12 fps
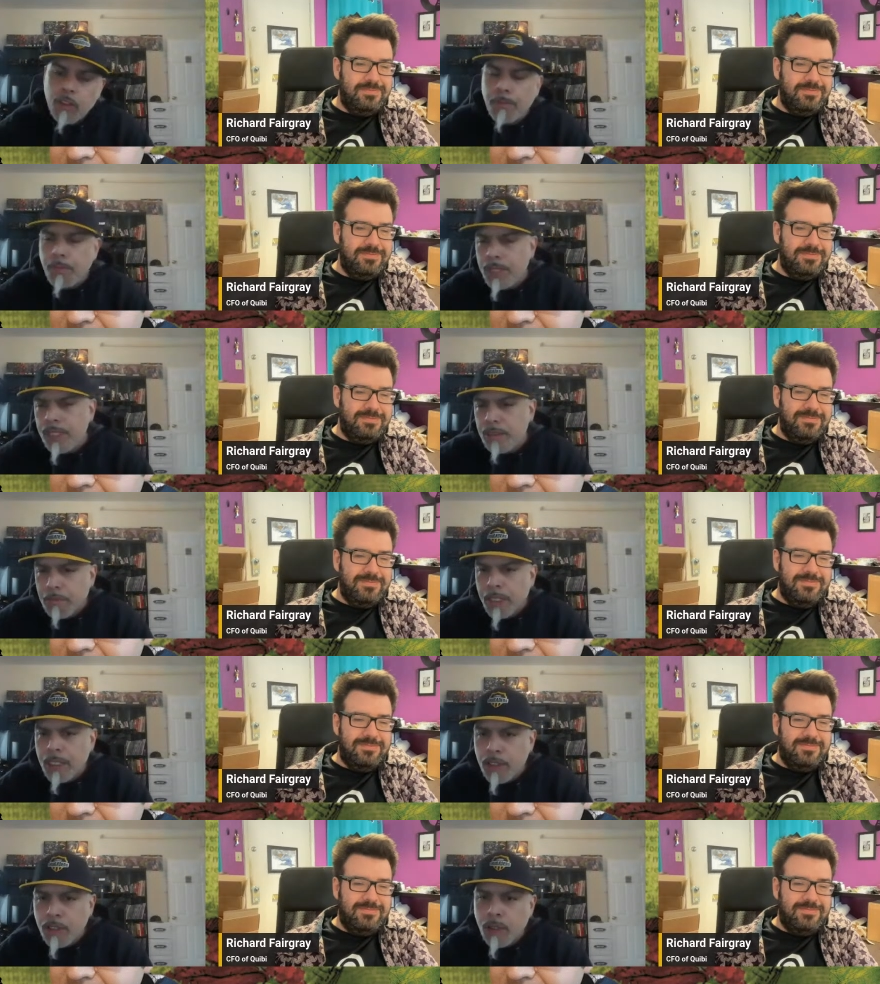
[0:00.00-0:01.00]
Speaker 1: So please
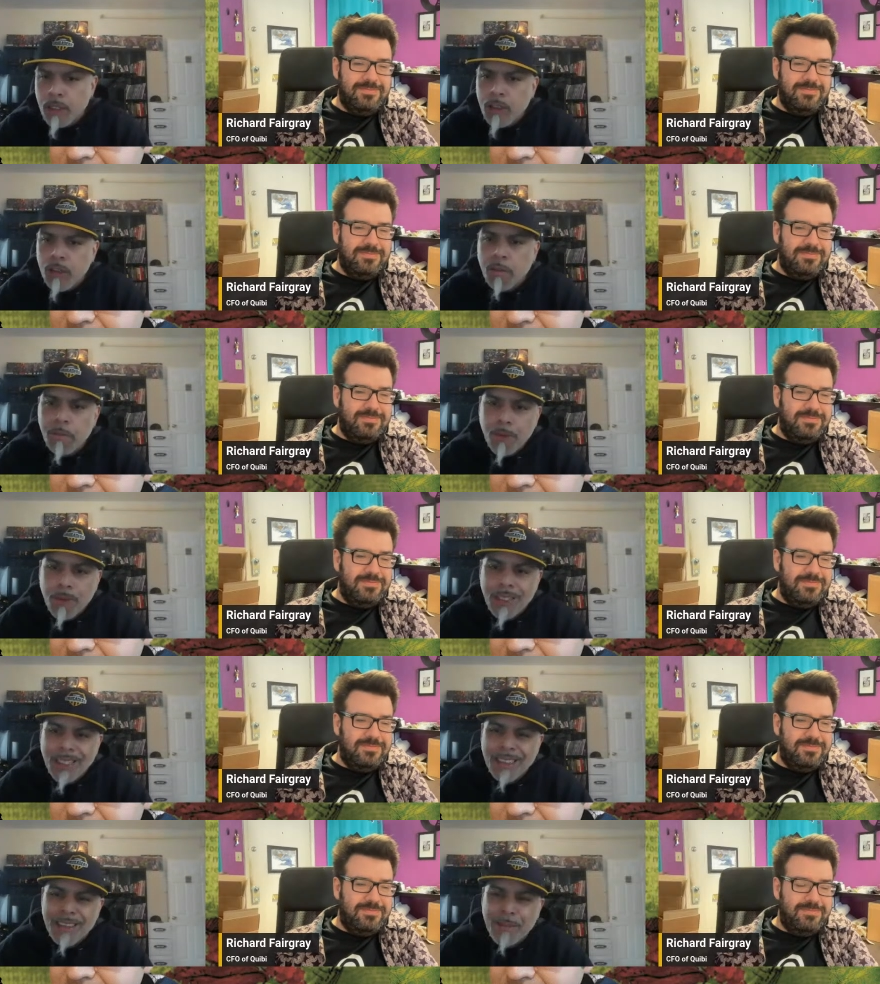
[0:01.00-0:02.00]
make sure to
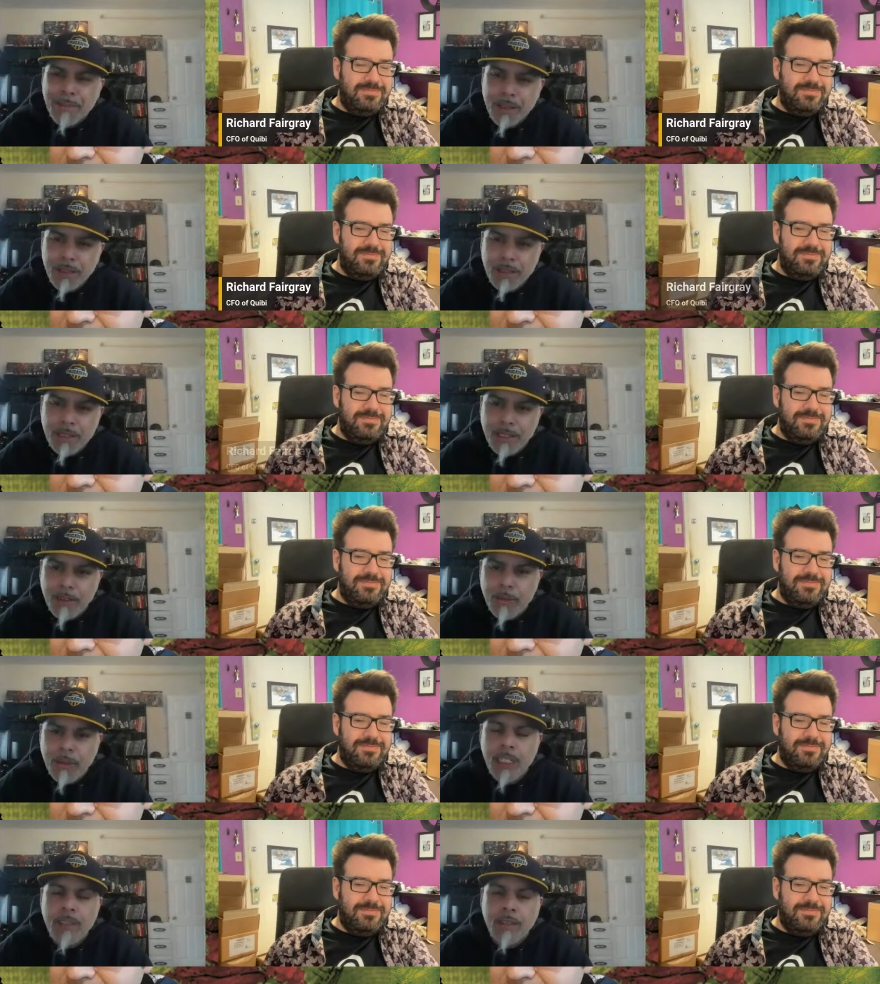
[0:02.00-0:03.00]
support independent
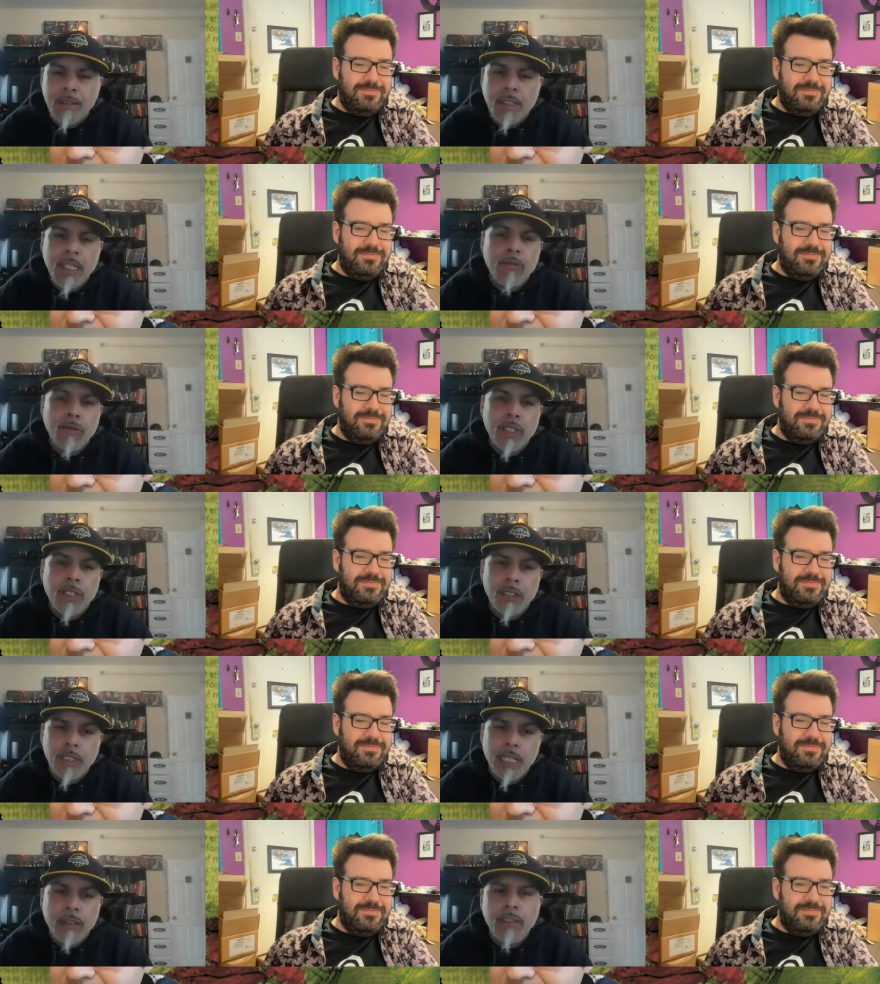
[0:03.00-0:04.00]
creators like Rich.
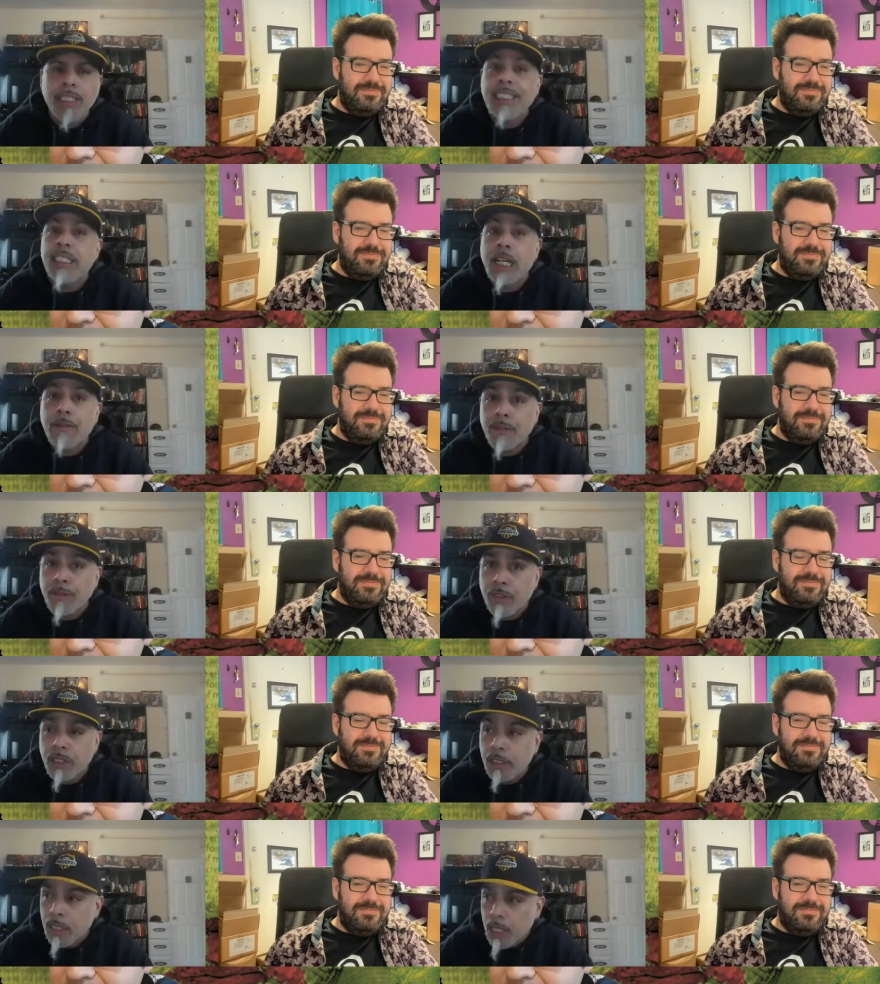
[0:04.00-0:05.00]
He's out there, he's having
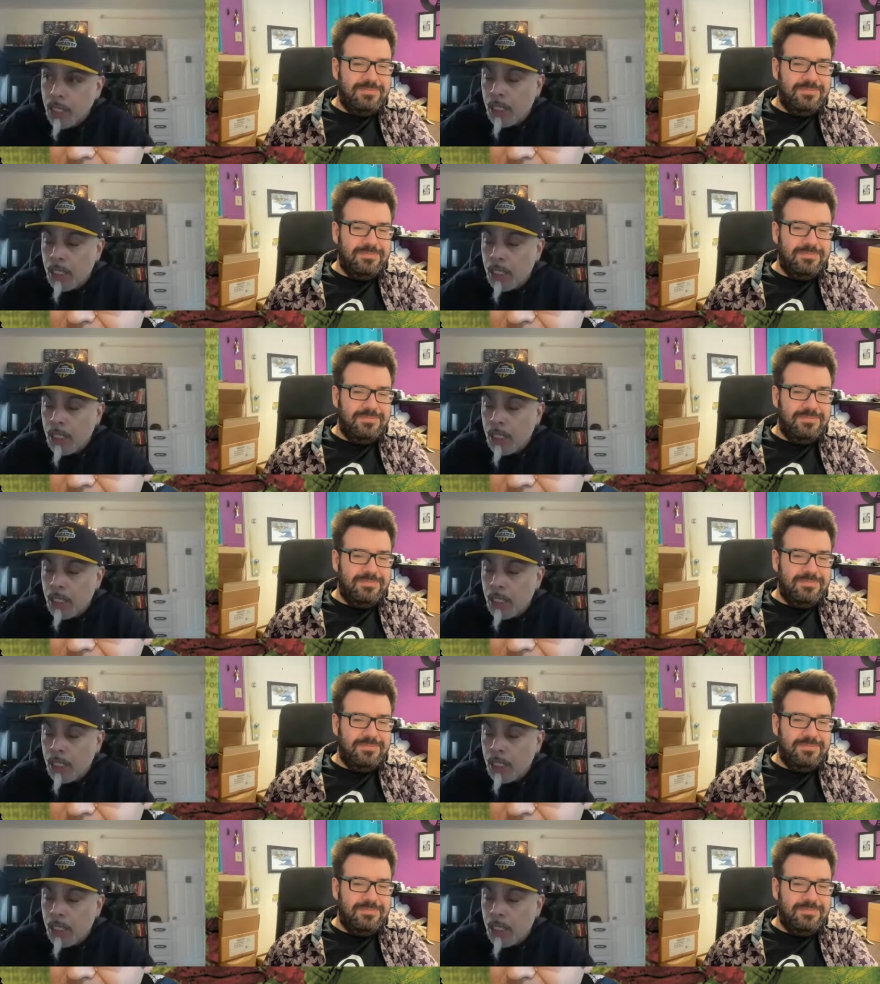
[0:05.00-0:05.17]
fun